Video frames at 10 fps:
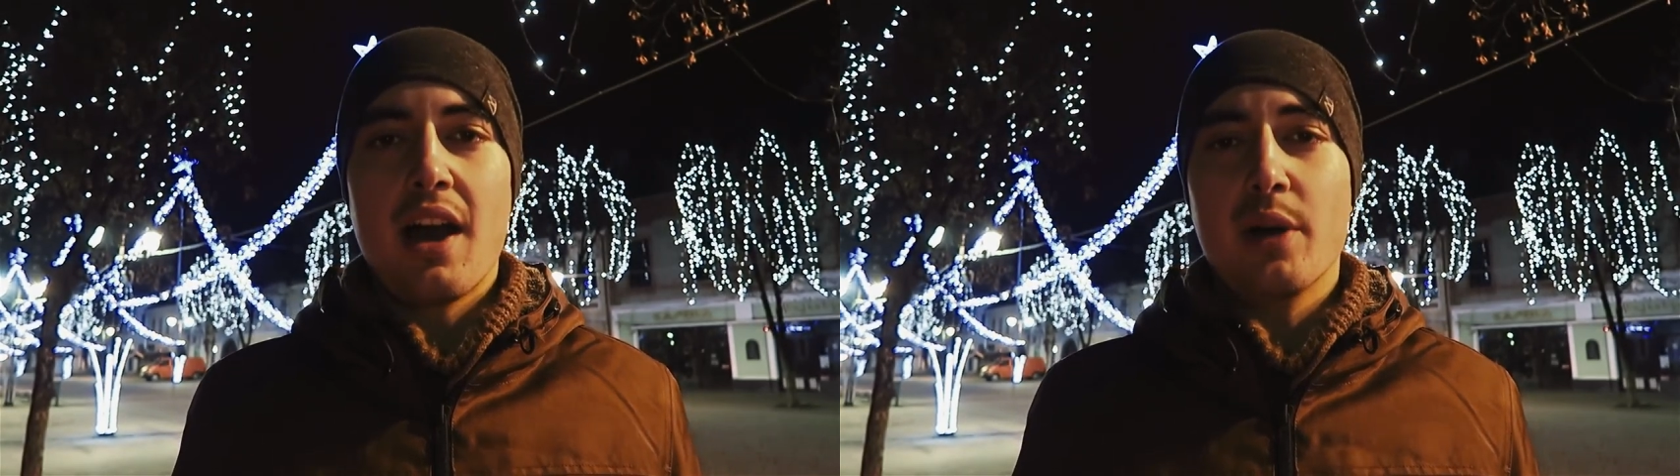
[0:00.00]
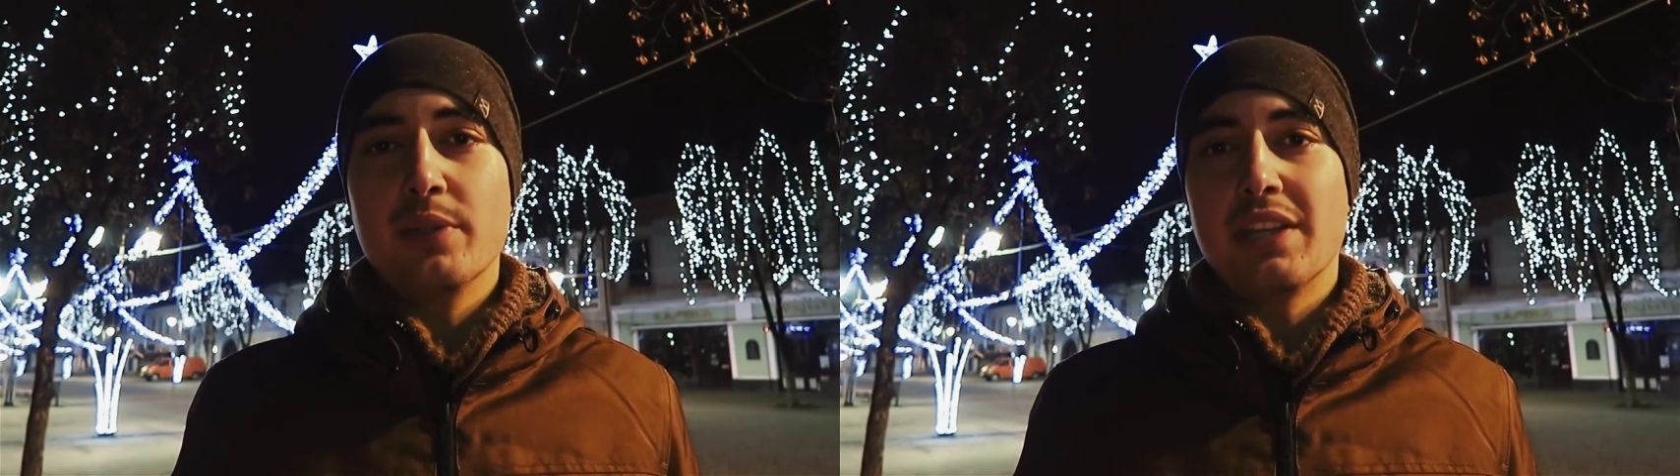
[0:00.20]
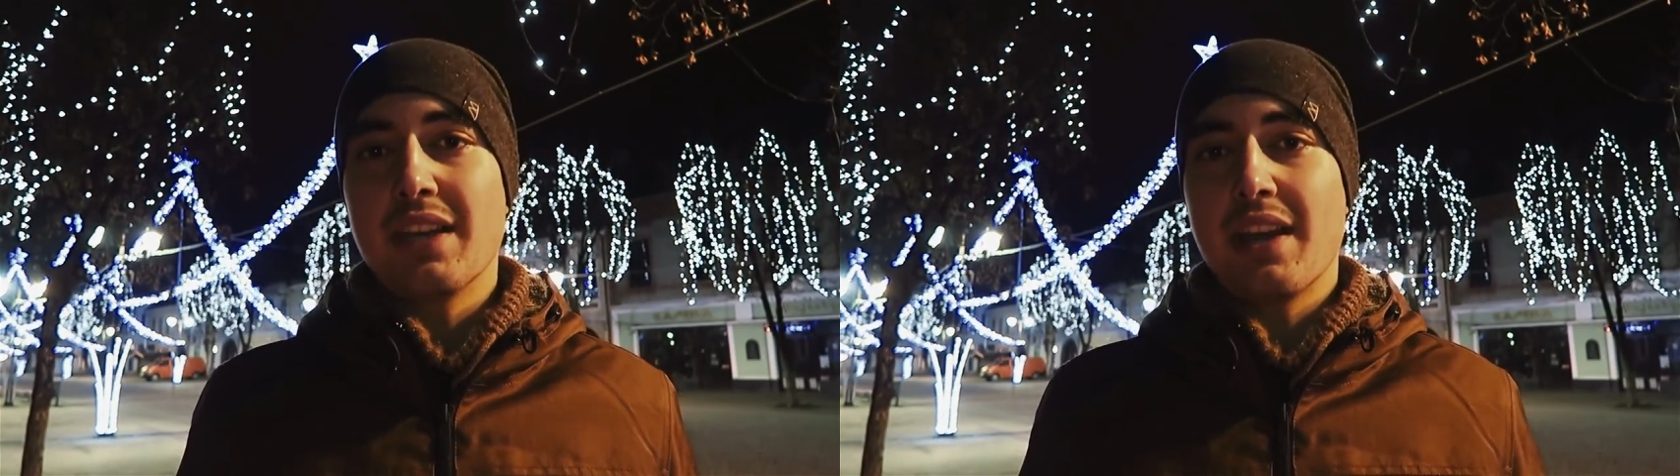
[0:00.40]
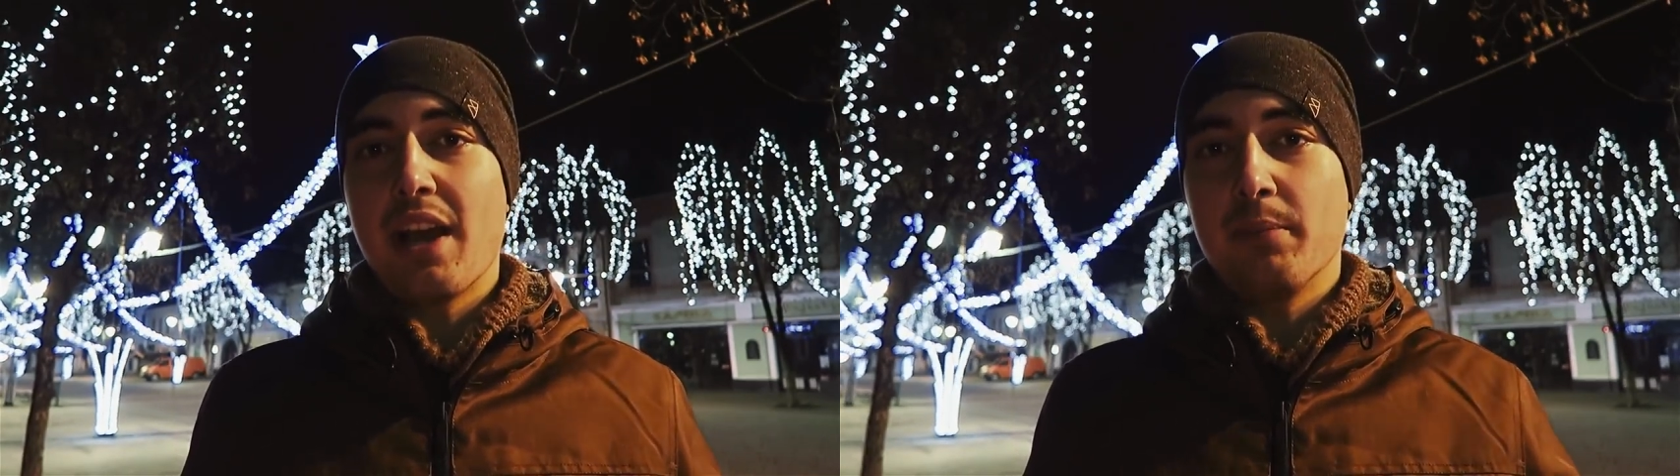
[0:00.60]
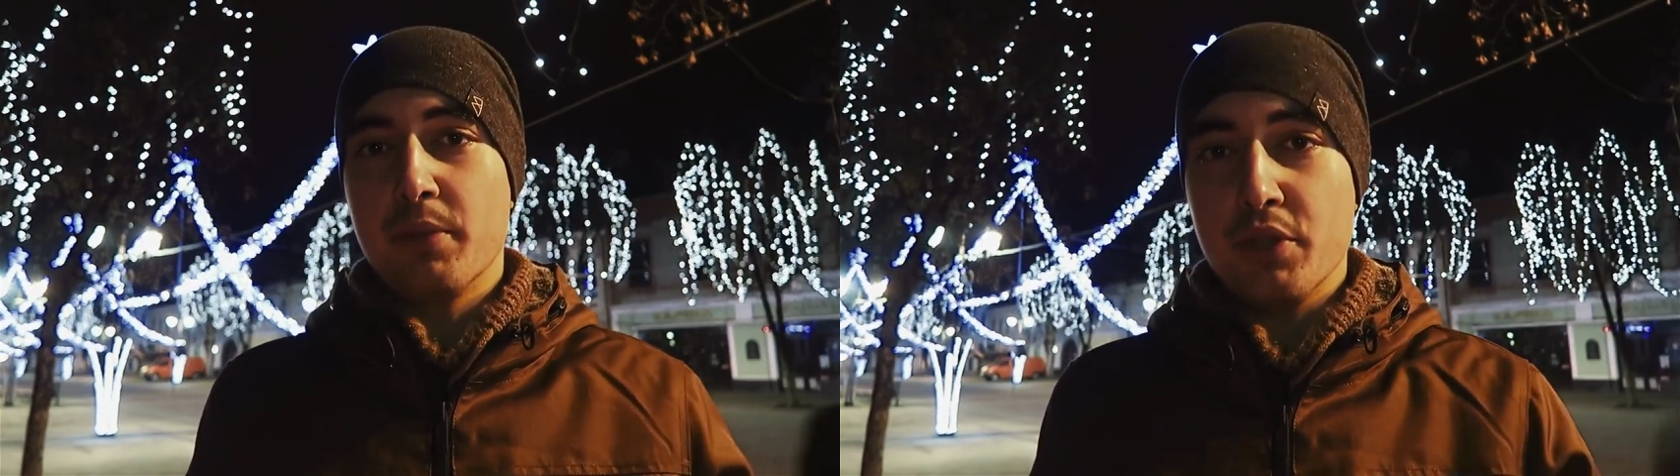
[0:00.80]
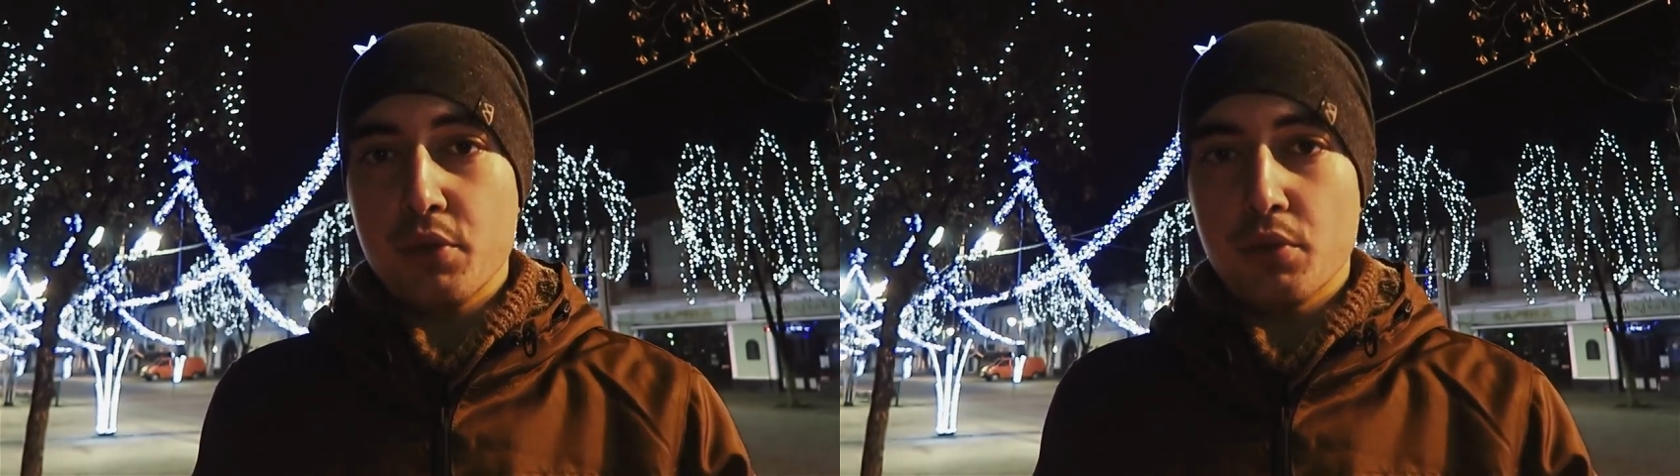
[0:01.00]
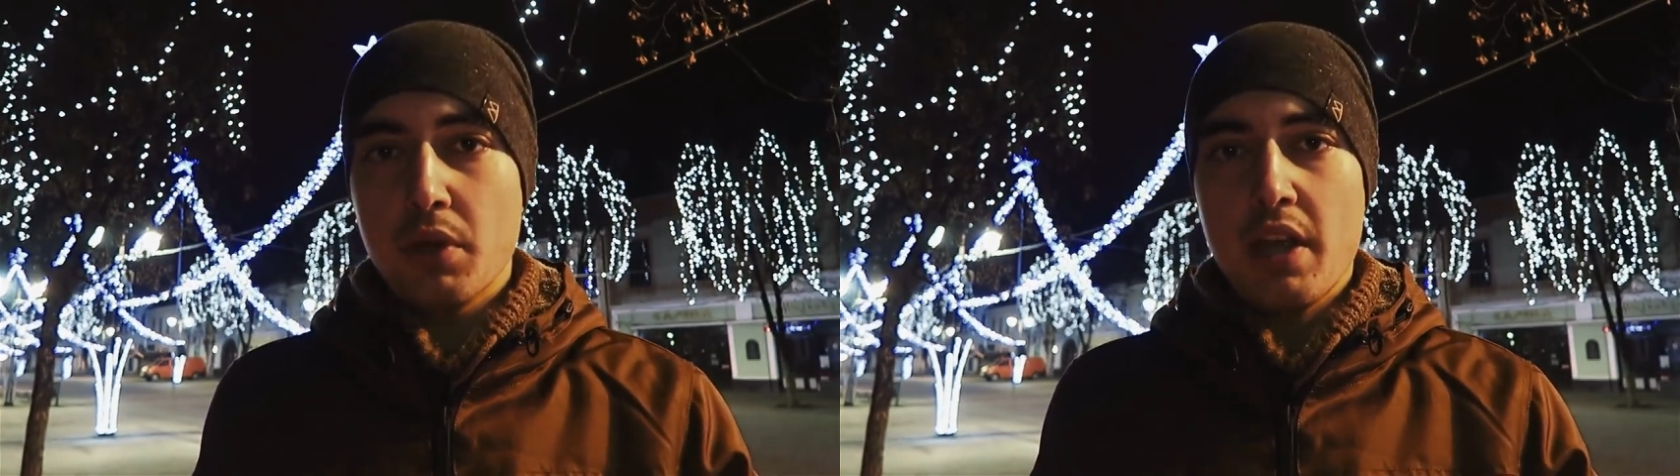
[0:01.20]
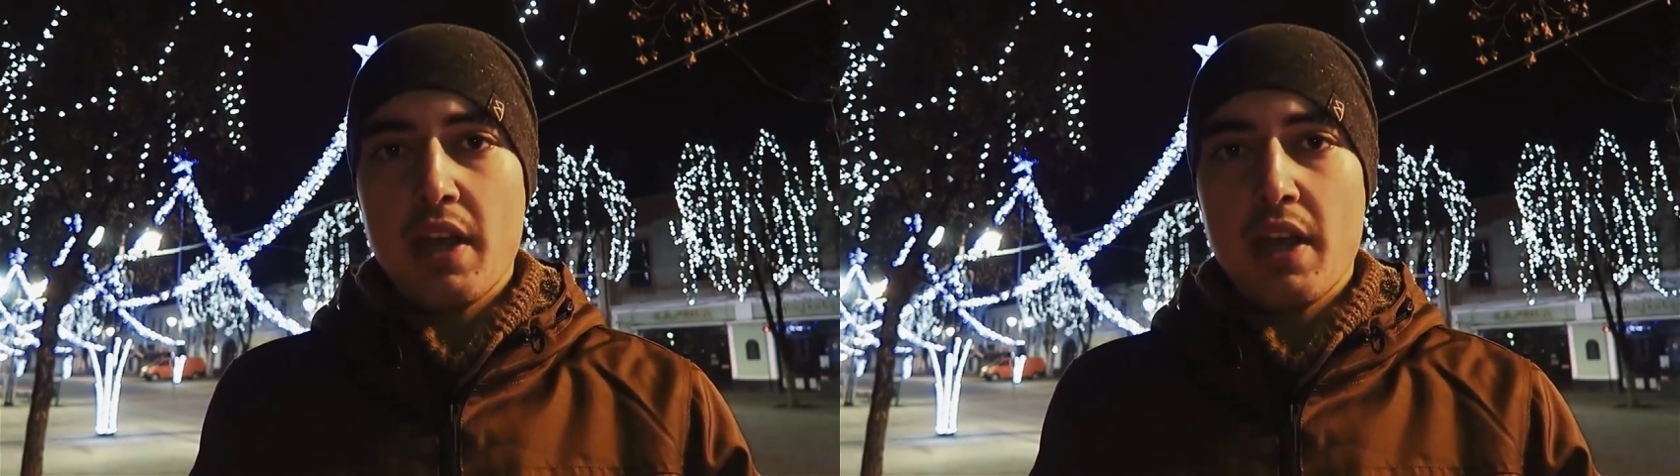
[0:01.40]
how they can help you.